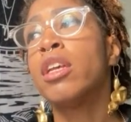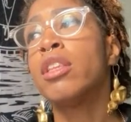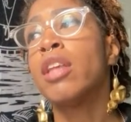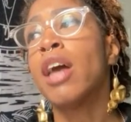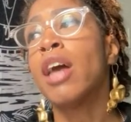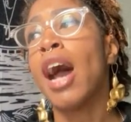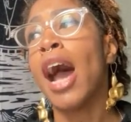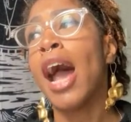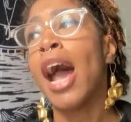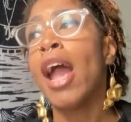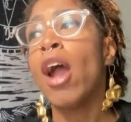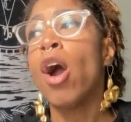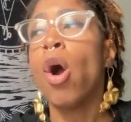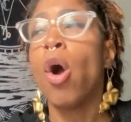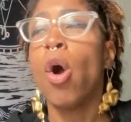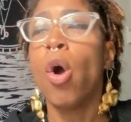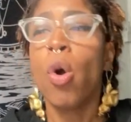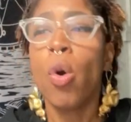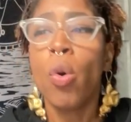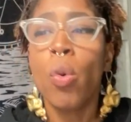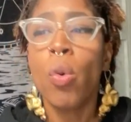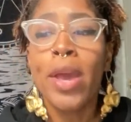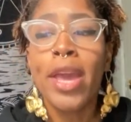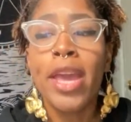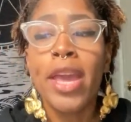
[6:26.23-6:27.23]
I
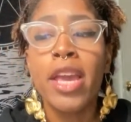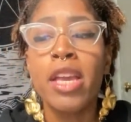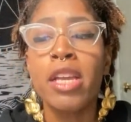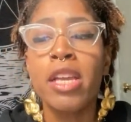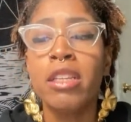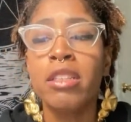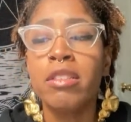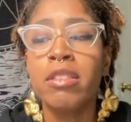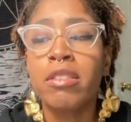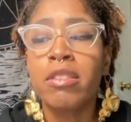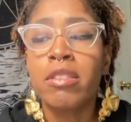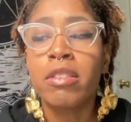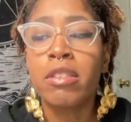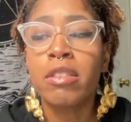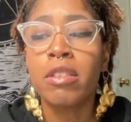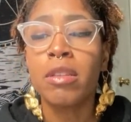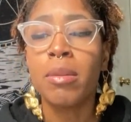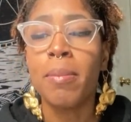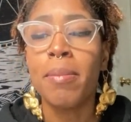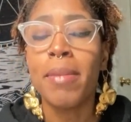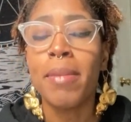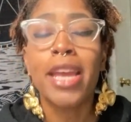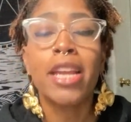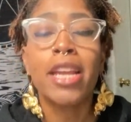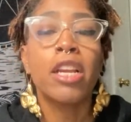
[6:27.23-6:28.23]
always
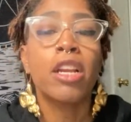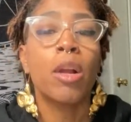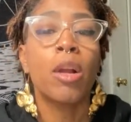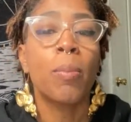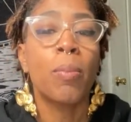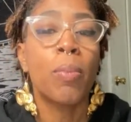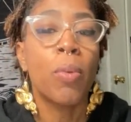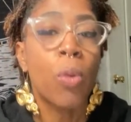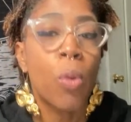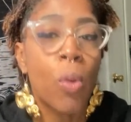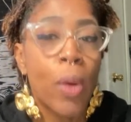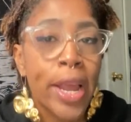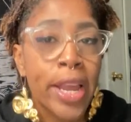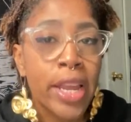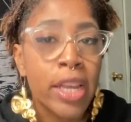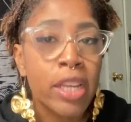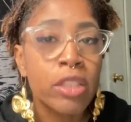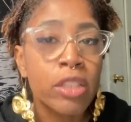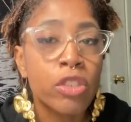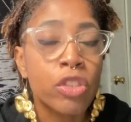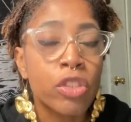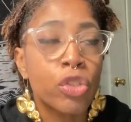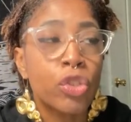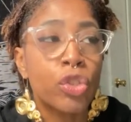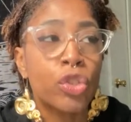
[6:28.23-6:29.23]
made it a
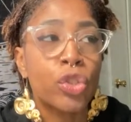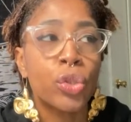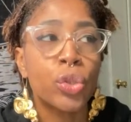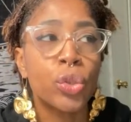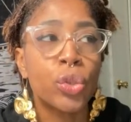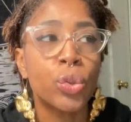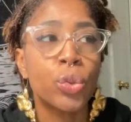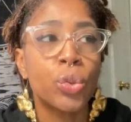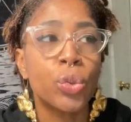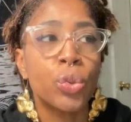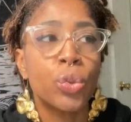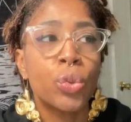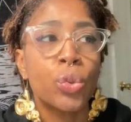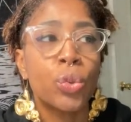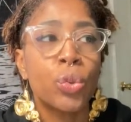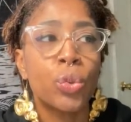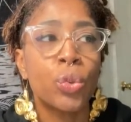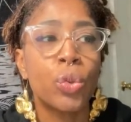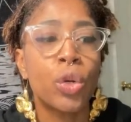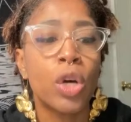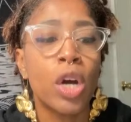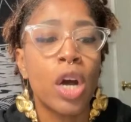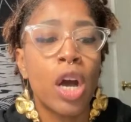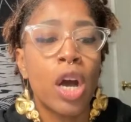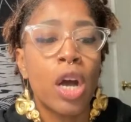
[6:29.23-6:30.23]
point
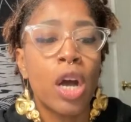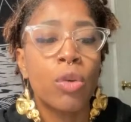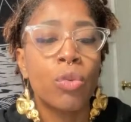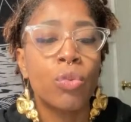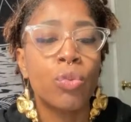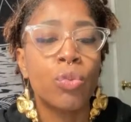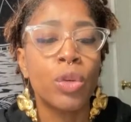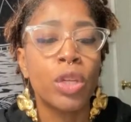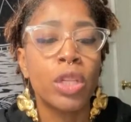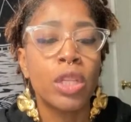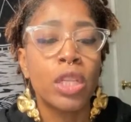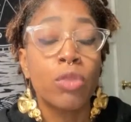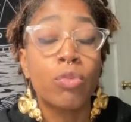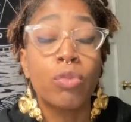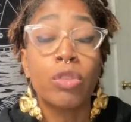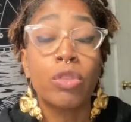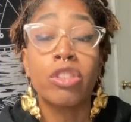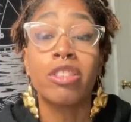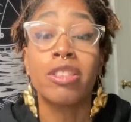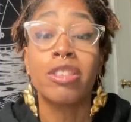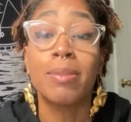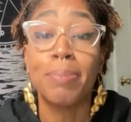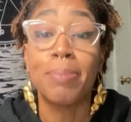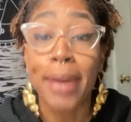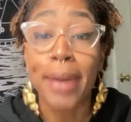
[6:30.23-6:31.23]
to really
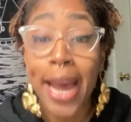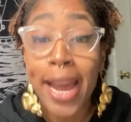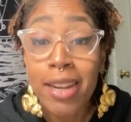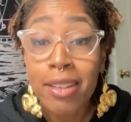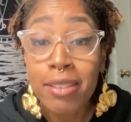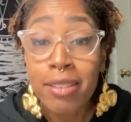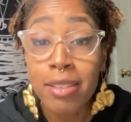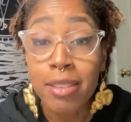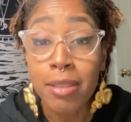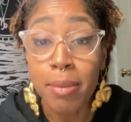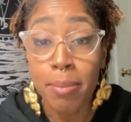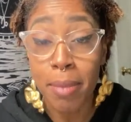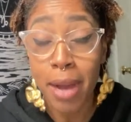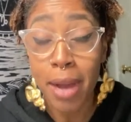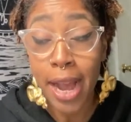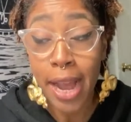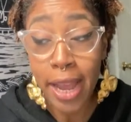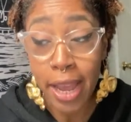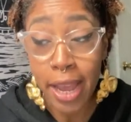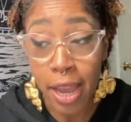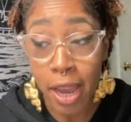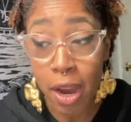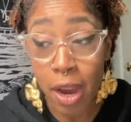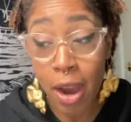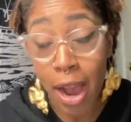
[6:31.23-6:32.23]
respect my
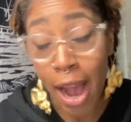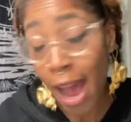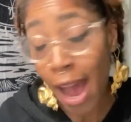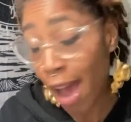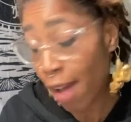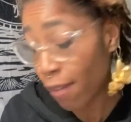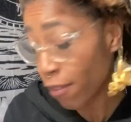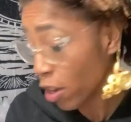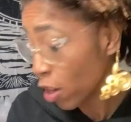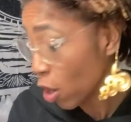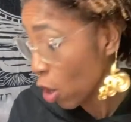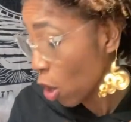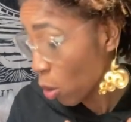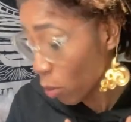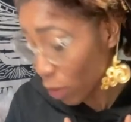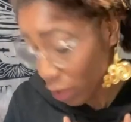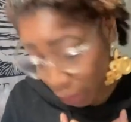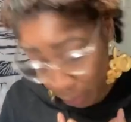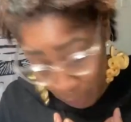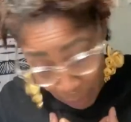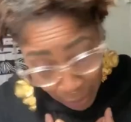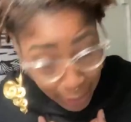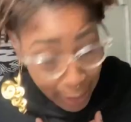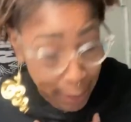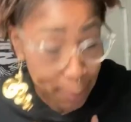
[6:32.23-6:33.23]
hair. I haven't
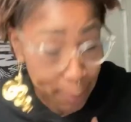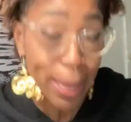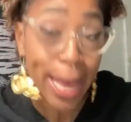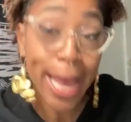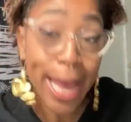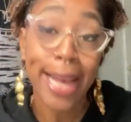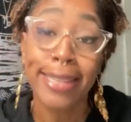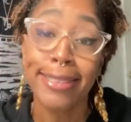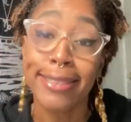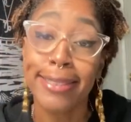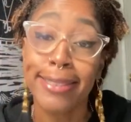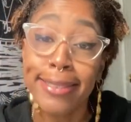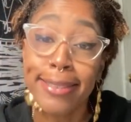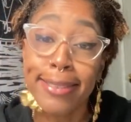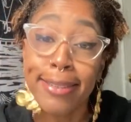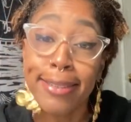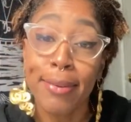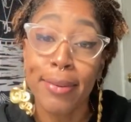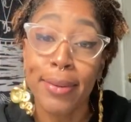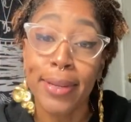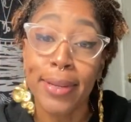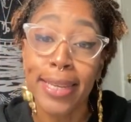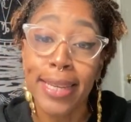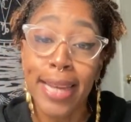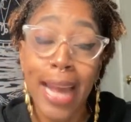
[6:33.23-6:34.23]
always been the best,
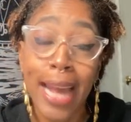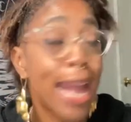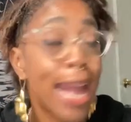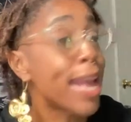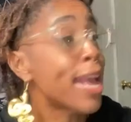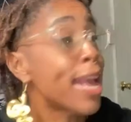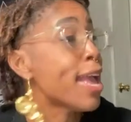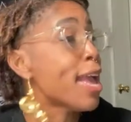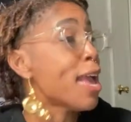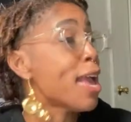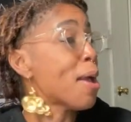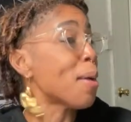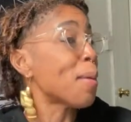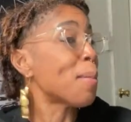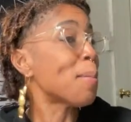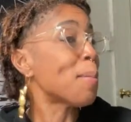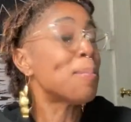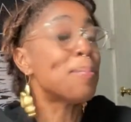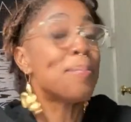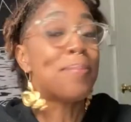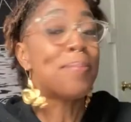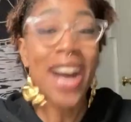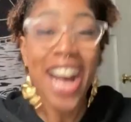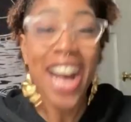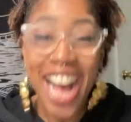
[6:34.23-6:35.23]
okay?
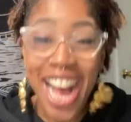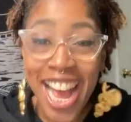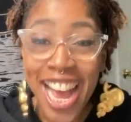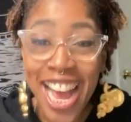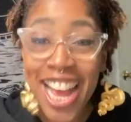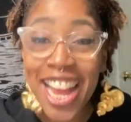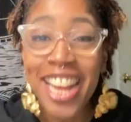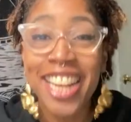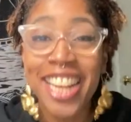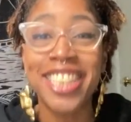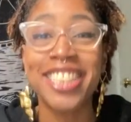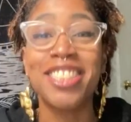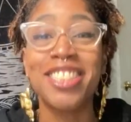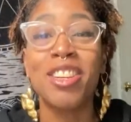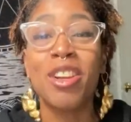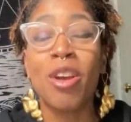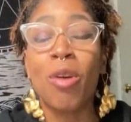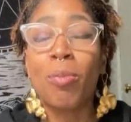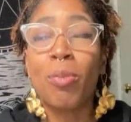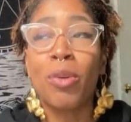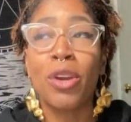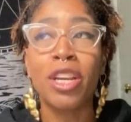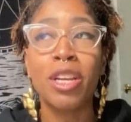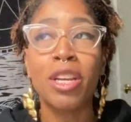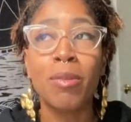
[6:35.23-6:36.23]
But,
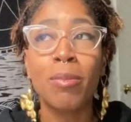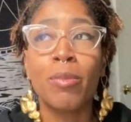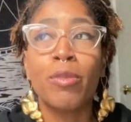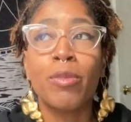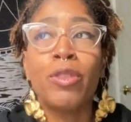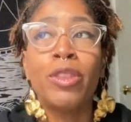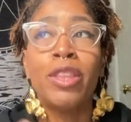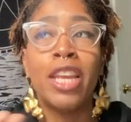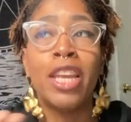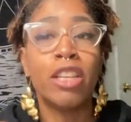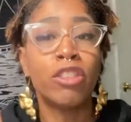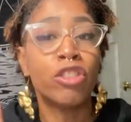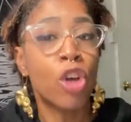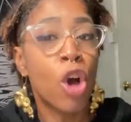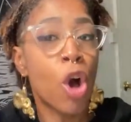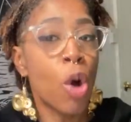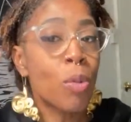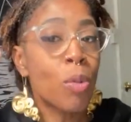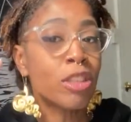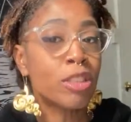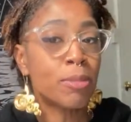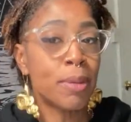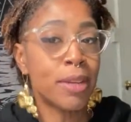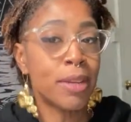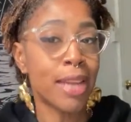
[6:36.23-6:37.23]
it's
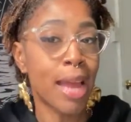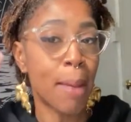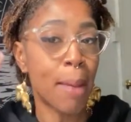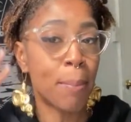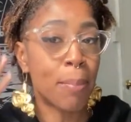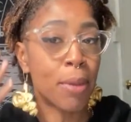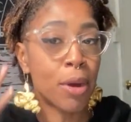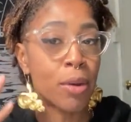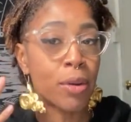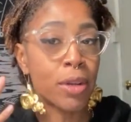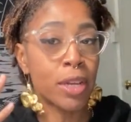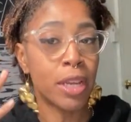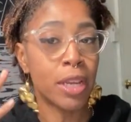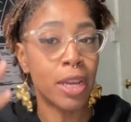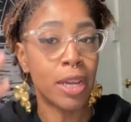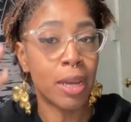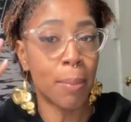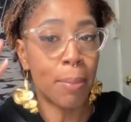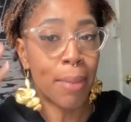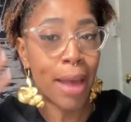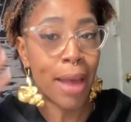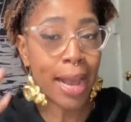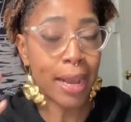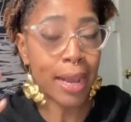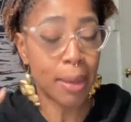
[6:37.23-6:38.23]
always been that birdie in
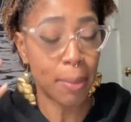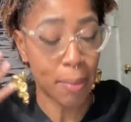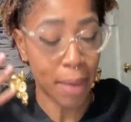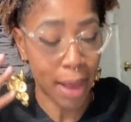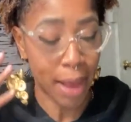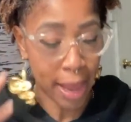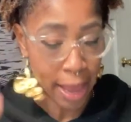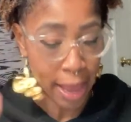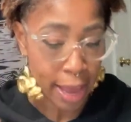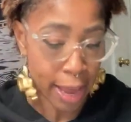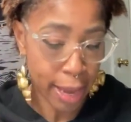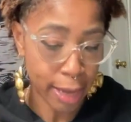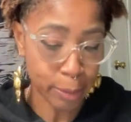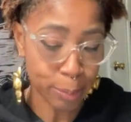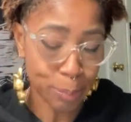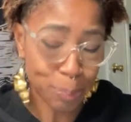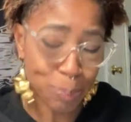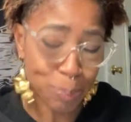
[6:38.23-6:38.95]
the back of my head.